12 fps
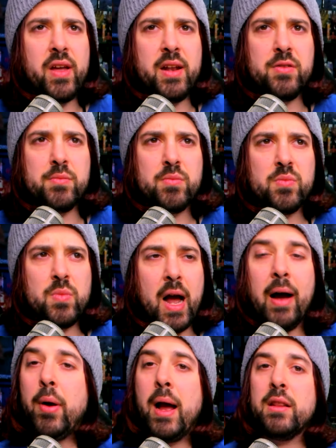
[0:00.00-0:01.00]
And
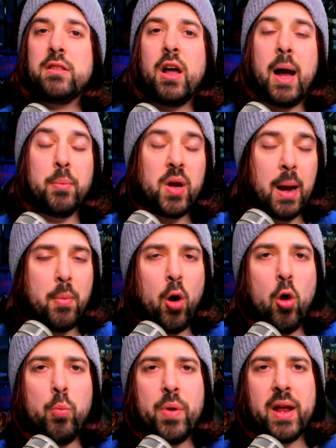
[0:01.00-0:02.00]
I, I I'm, I'm
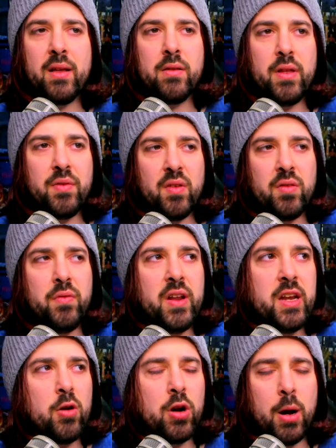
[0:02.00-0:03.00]
hoping that this
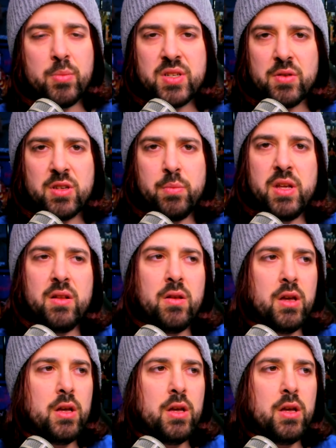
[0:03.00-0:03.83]
video comes out to be